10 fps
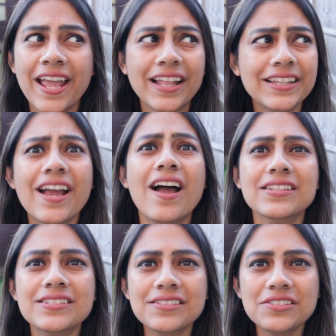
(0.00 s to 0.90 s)
and the
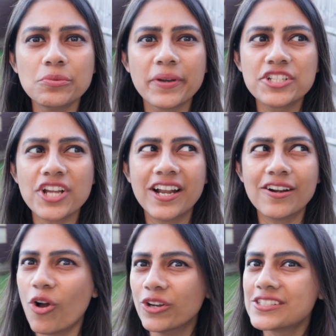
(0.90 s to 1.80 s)
answers to which
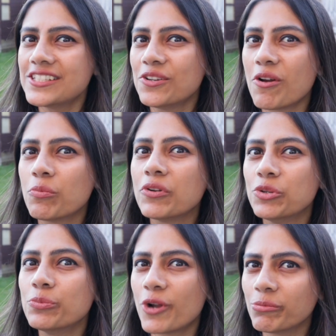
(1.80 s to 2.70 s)
are honestly not what
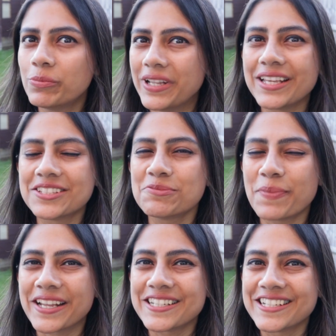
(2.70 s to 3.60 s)
you probably
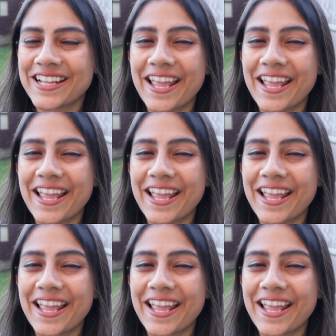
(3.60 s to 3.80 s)
expect.